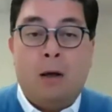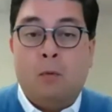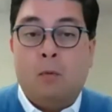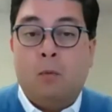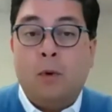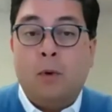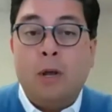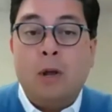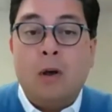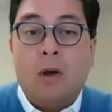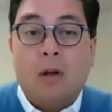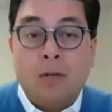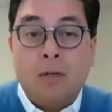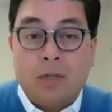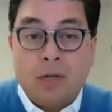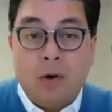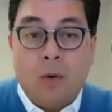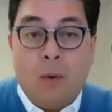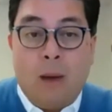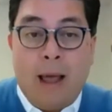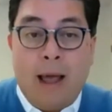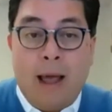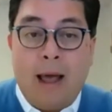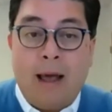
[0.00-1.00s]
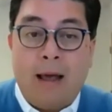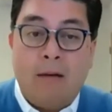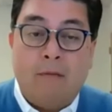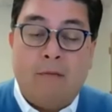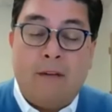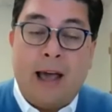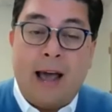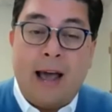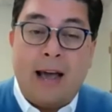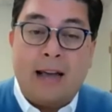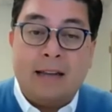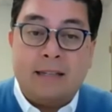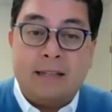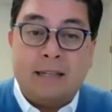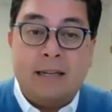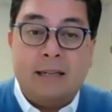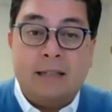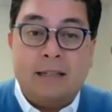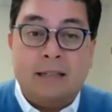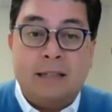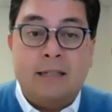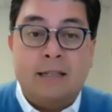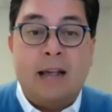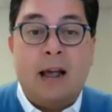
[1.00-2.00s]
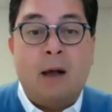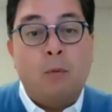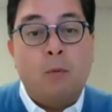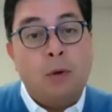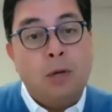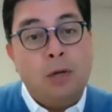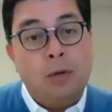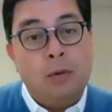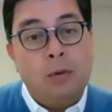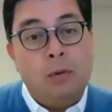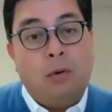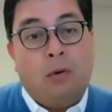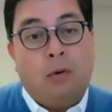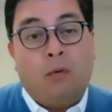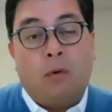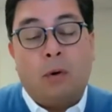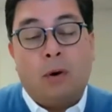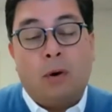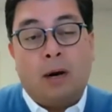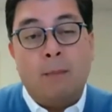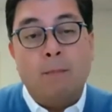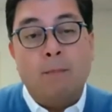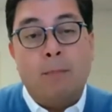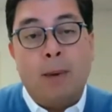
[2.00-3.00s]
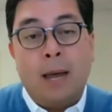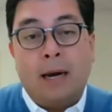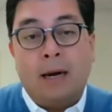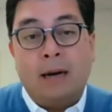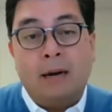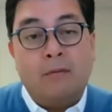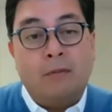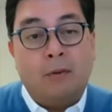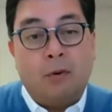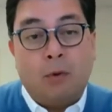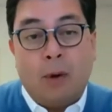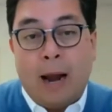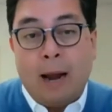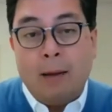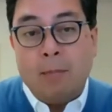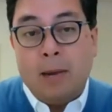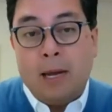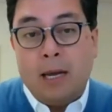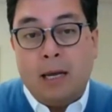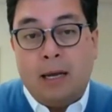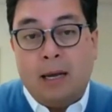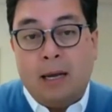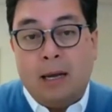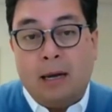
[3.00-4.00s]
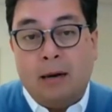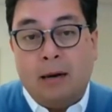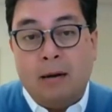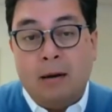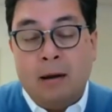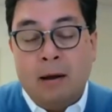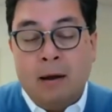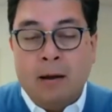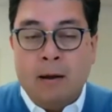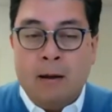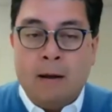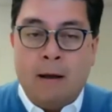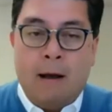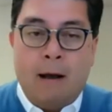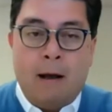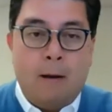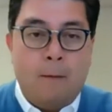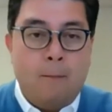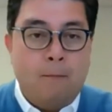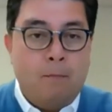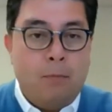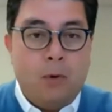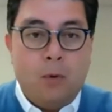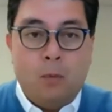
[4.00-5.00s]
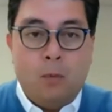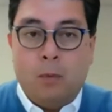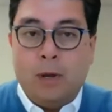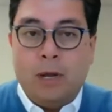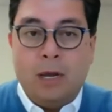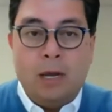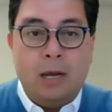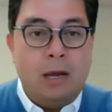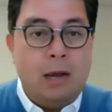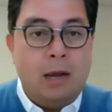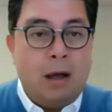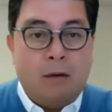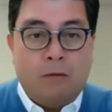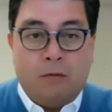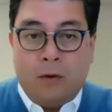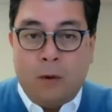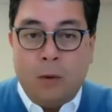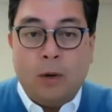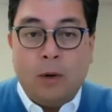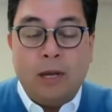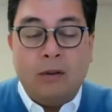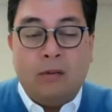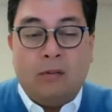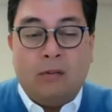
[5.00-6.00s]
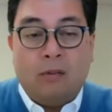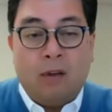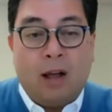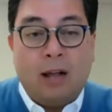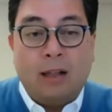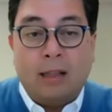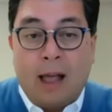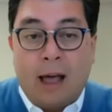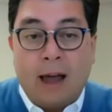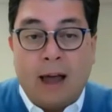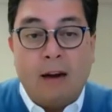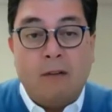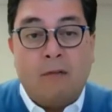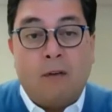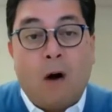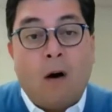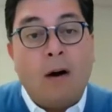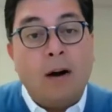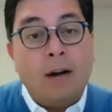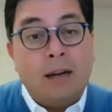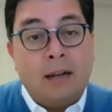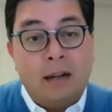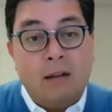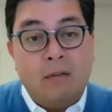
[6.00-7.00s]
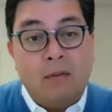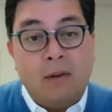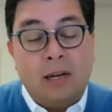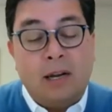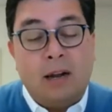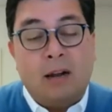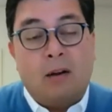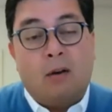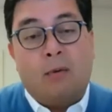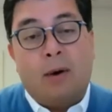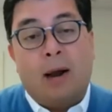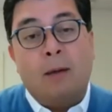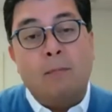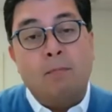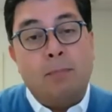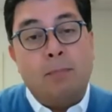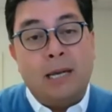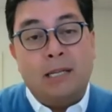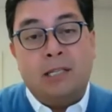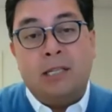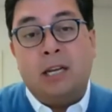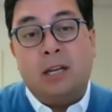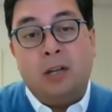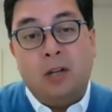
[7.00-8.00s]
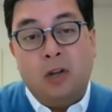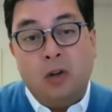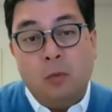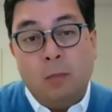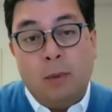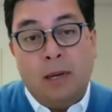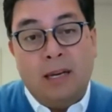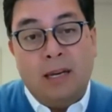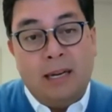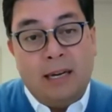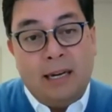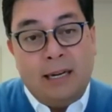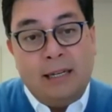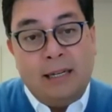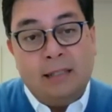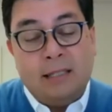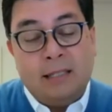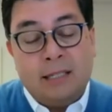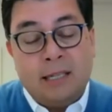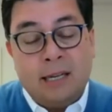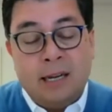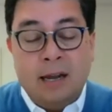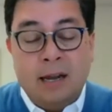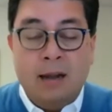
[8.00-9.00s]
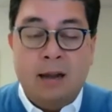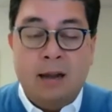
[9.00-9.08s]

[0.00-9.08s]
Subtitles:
We also have assets that we use for competitive grant making. We focus a lot of our giving around basic human needs.